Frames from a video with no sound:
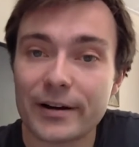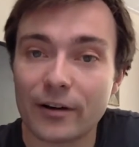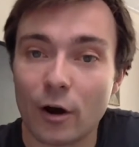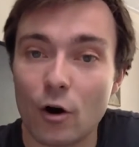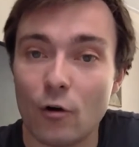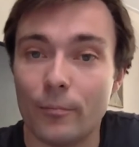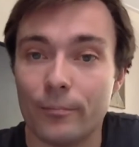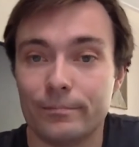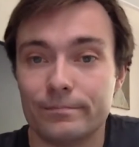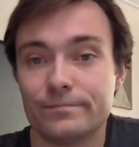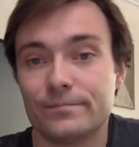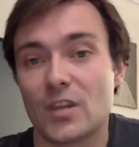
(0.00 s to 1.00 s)
at home,
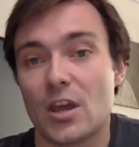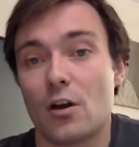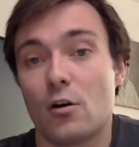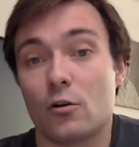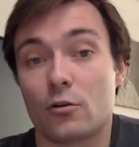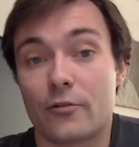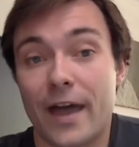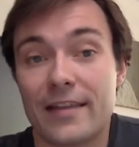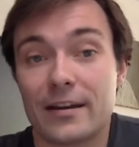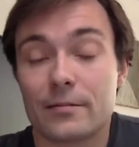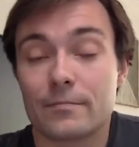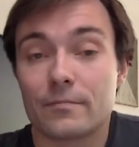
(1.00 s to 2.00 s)
or
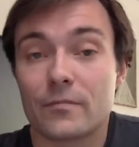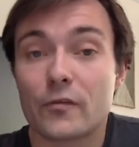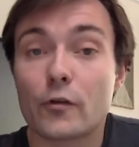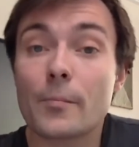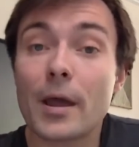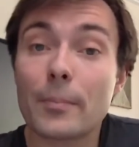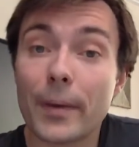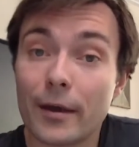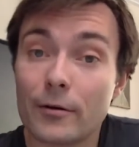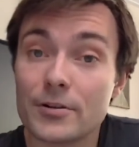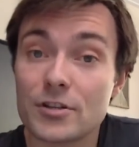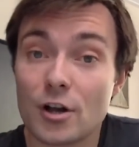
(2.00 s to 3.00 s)
rather, from my
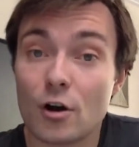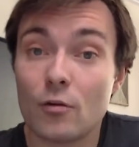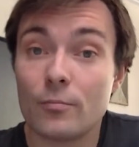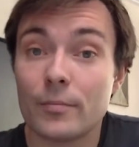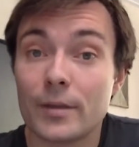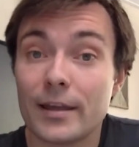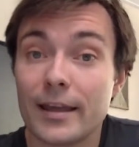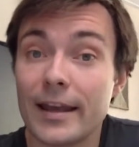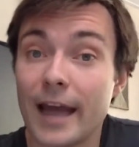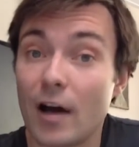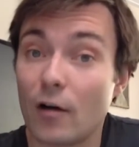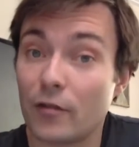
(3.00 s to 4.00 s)
parents' home in
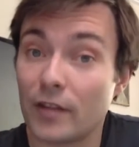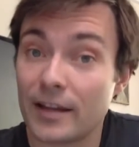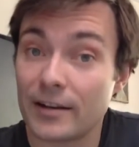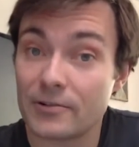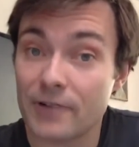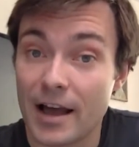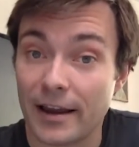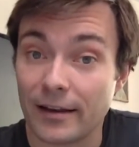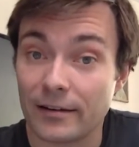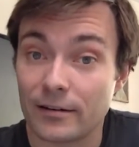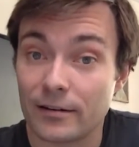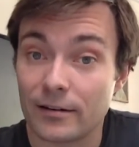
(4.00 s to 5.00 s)
Alphen aan den Rijn,
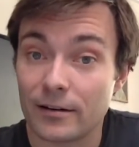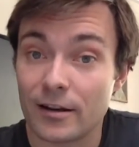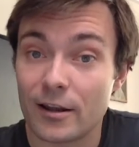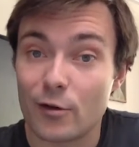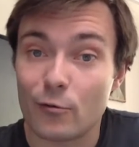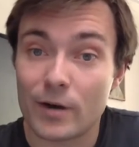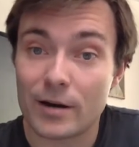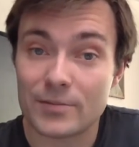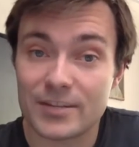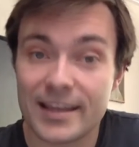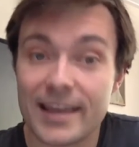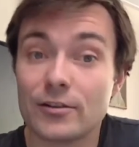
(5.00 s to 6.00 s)
where I'm
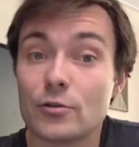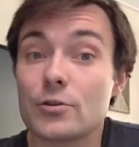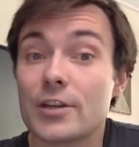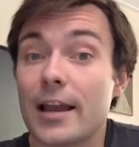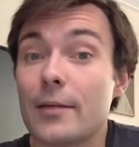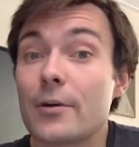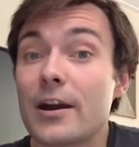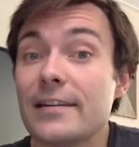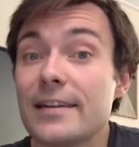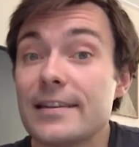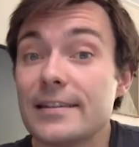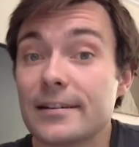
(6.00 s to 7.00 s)
staying to celebrate
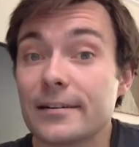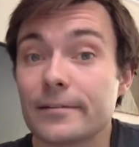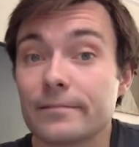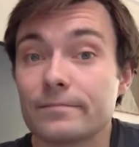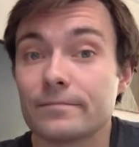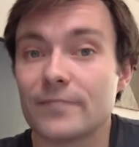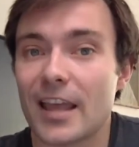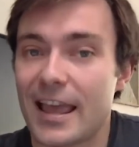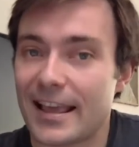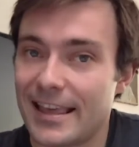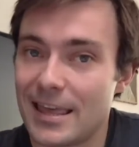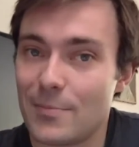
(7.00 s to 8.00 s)
Easter,
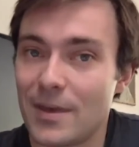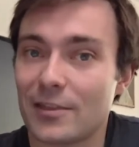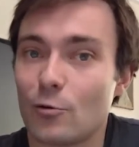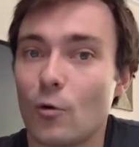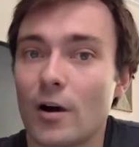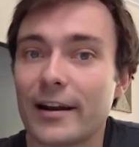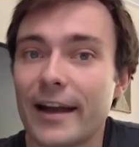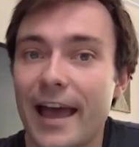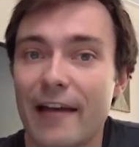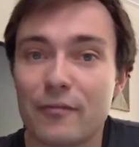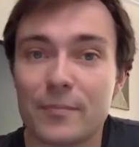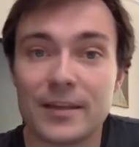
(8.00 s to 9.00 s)
keeping the
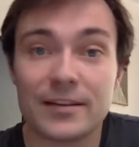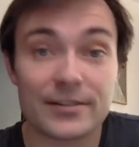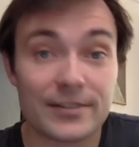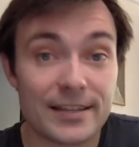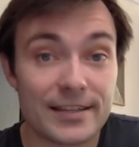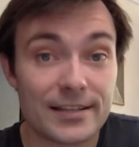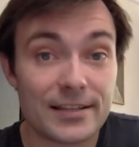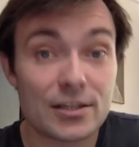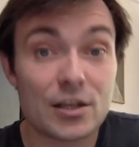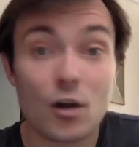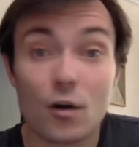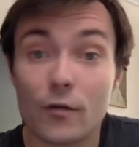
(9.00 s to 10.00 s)
1.5 meters
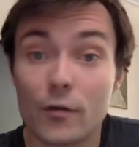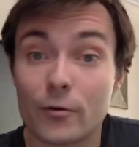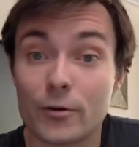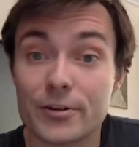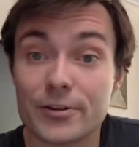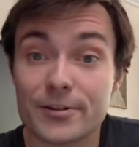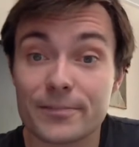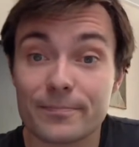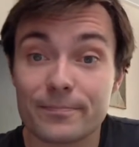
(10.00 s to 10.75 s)
distance, of course.